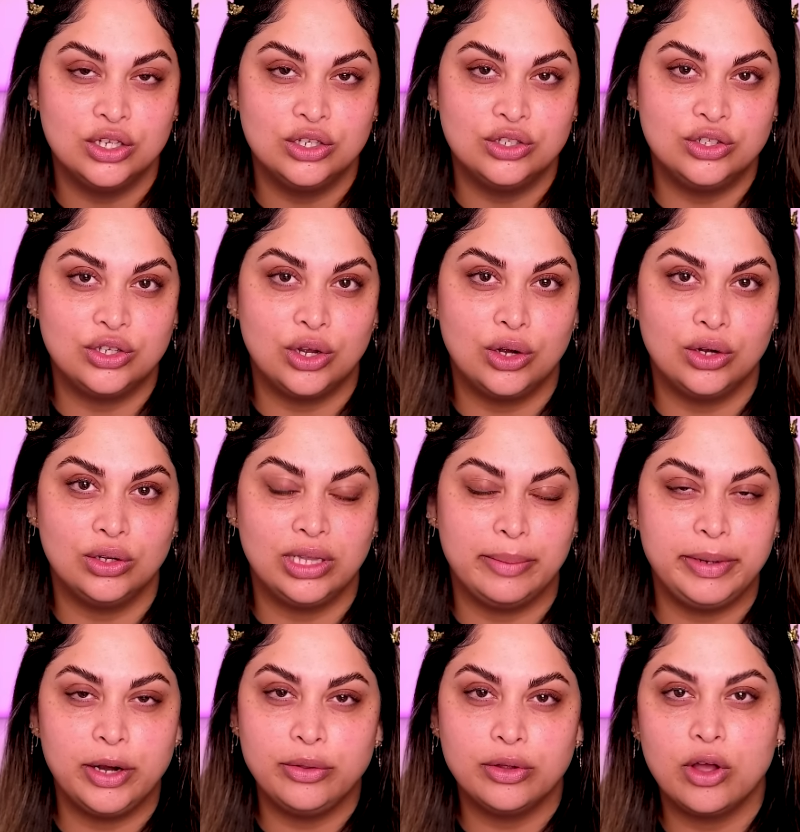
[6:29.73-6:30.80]
So let
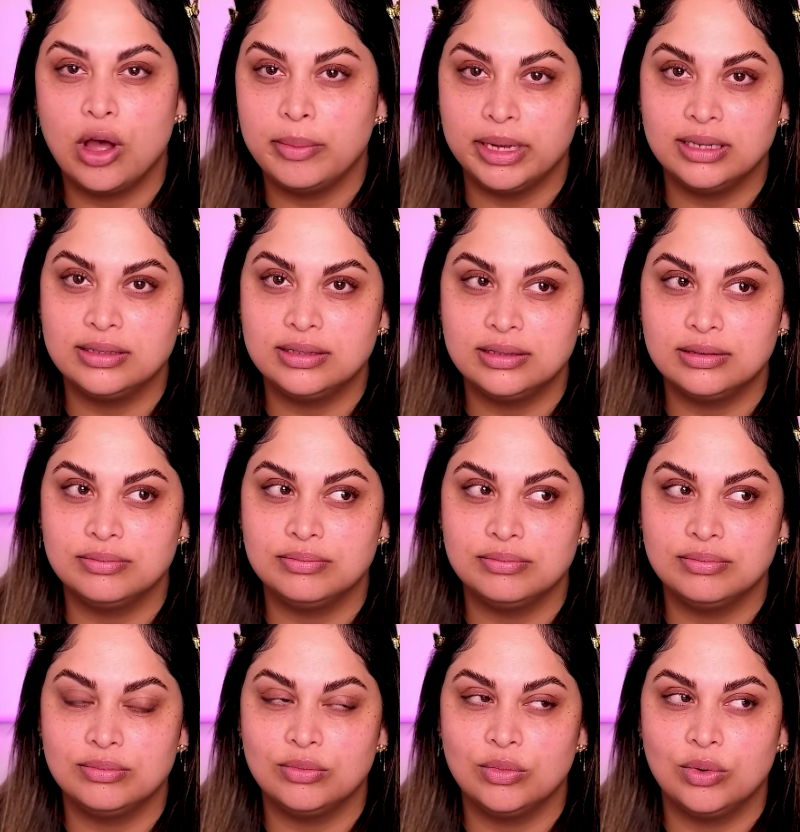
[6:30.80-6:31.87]
me know in the comments,
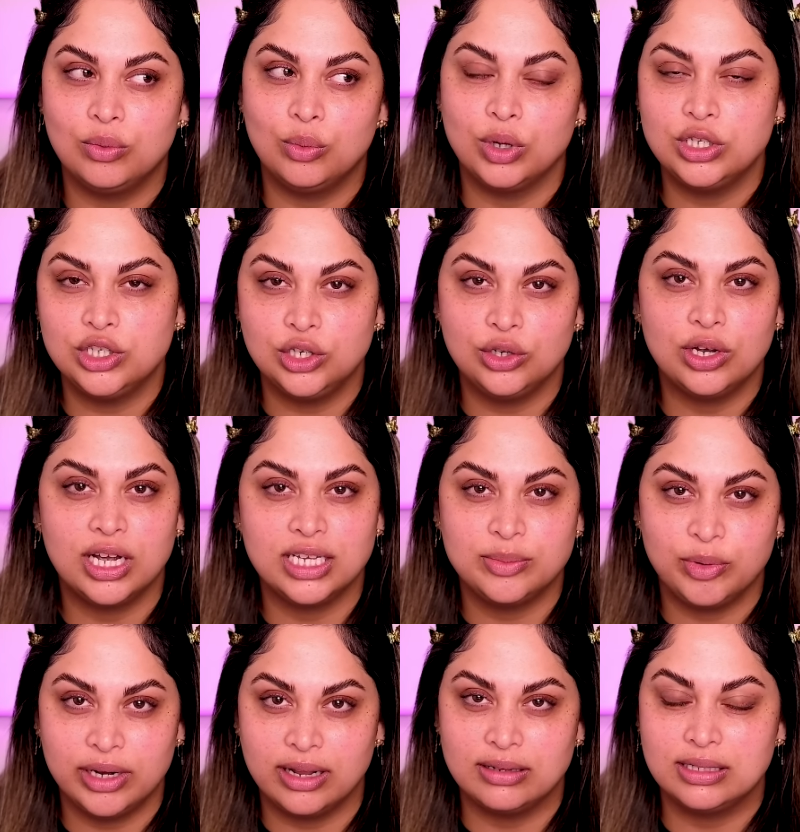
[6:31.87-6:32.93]
what do you guys
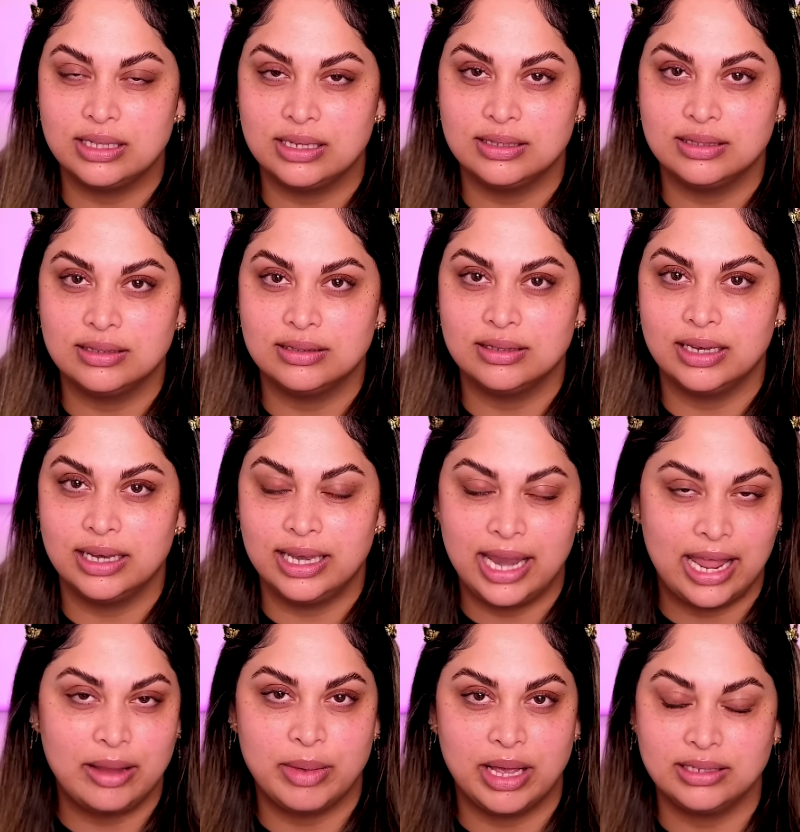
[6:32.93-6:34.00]
pronounce this
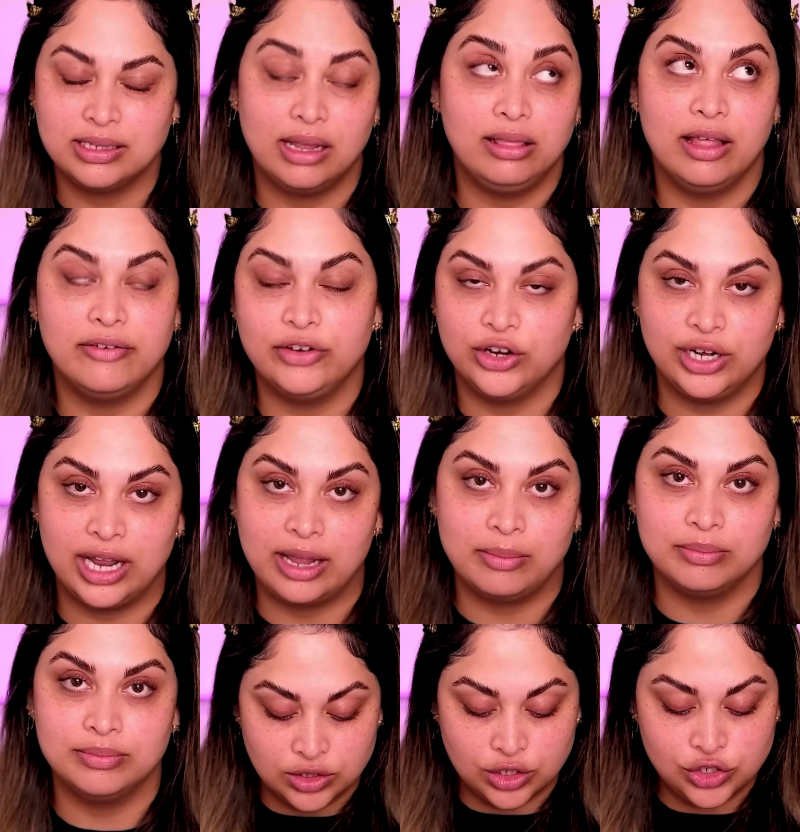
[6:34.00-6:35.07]
name as? I love her
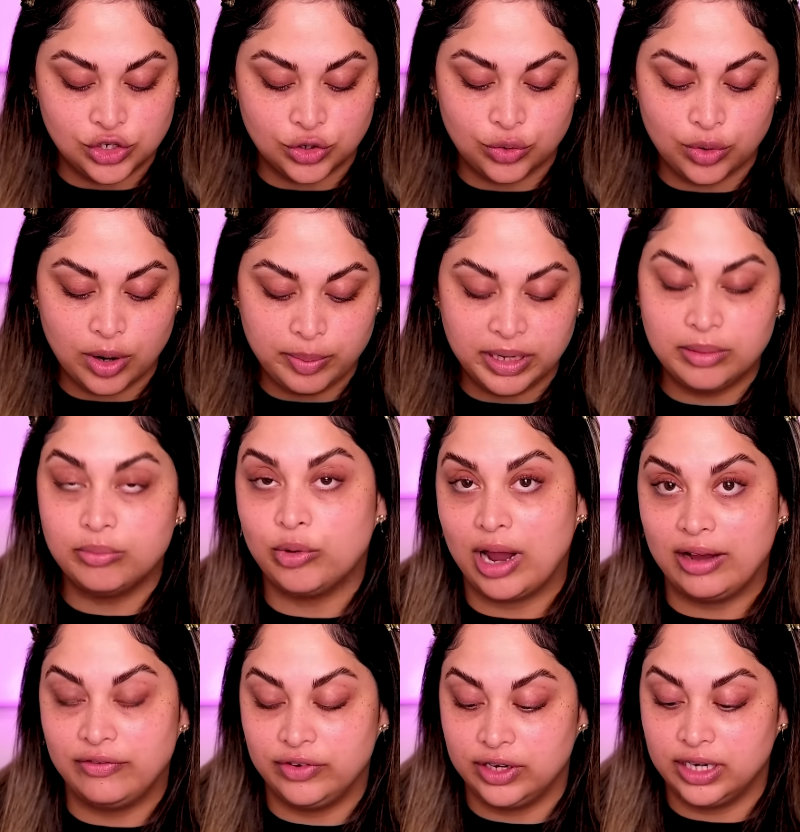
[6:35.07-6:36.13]
name. So she grew up in
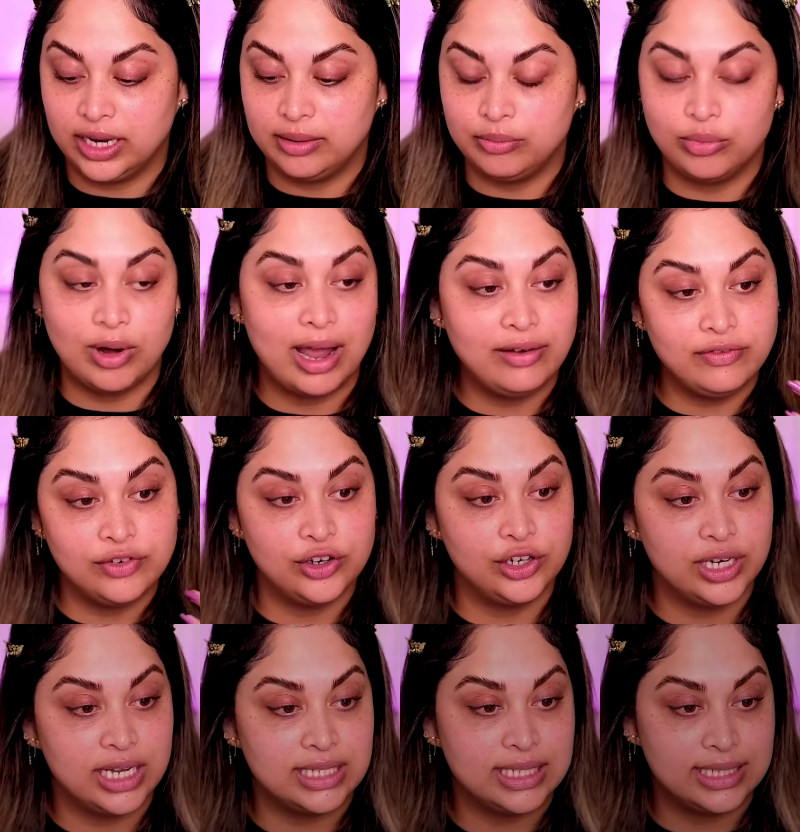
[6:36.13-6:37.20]
Bradford, and
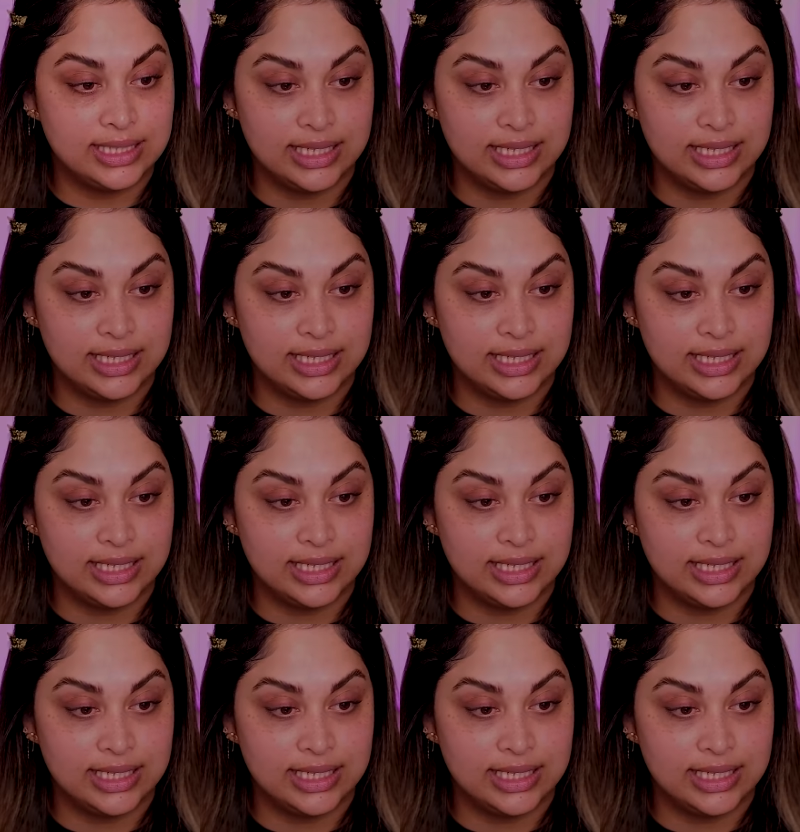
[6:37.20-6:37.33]
Bradford is a